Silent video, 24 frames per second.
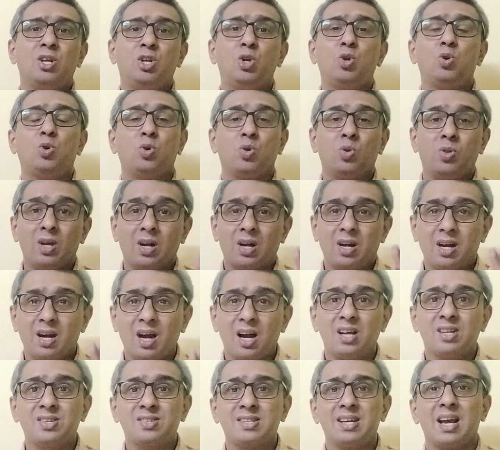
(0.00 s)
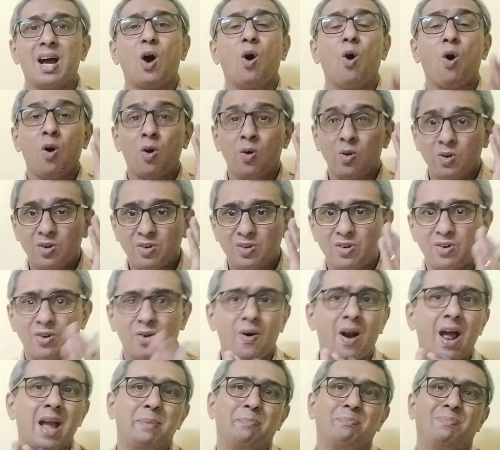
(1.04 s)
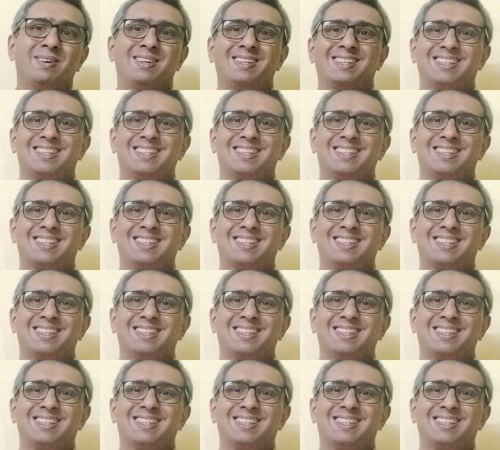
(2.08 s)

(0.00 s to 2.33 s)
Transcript: due to the caste or tribe.